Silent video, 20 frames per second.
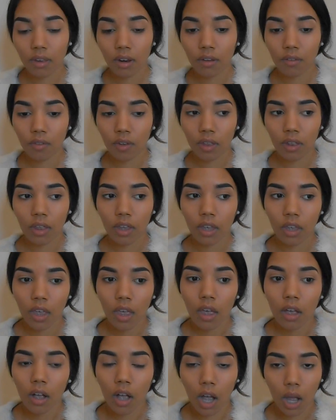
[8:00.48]
that I feel like
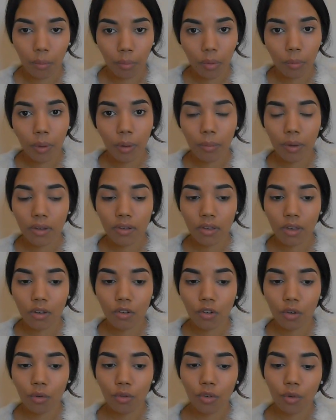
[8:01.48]
complement my
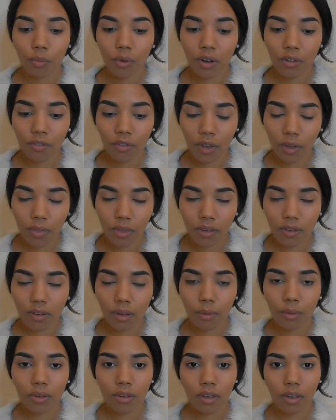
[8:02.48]
skin tone, so when I found this
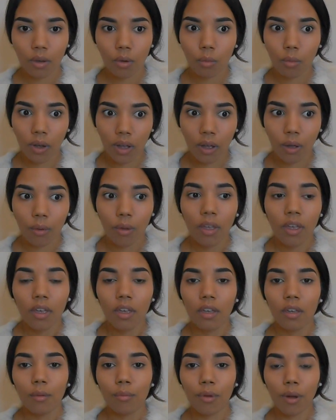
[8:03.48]
I was like, wow,
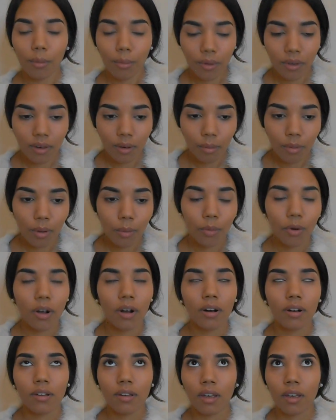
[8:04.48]
probably going to be a
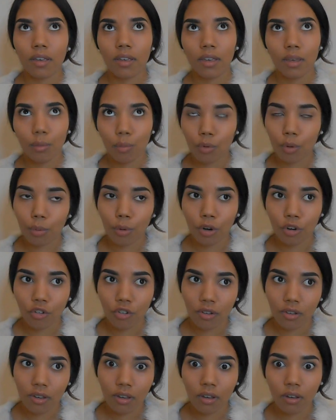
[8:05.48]
product I keep
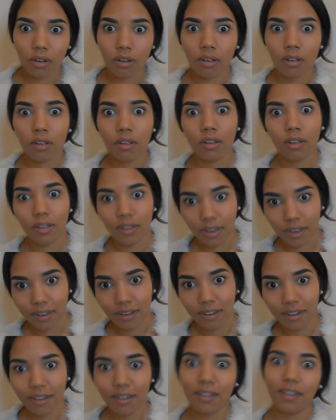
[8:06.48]
repurchasing
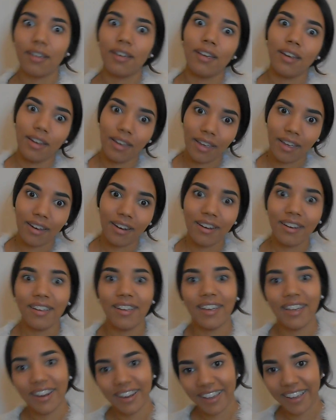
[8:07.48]
again and again
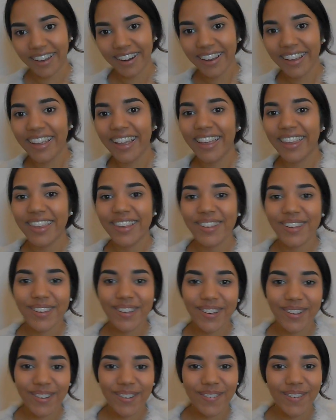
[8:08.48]
and again. And this
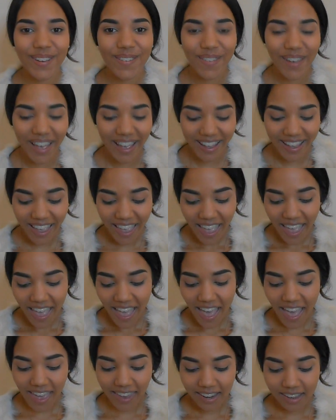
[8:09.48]
is also by MAC,
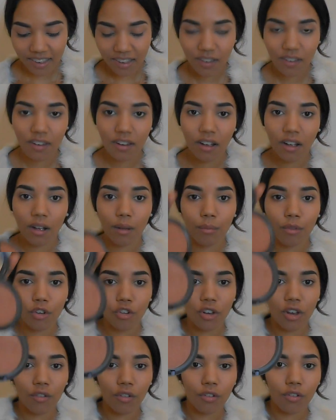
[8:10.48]
and it's in the
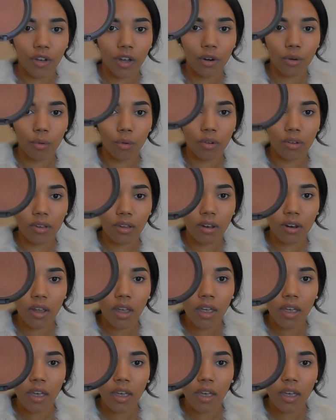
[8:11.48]
shade Refined Golden,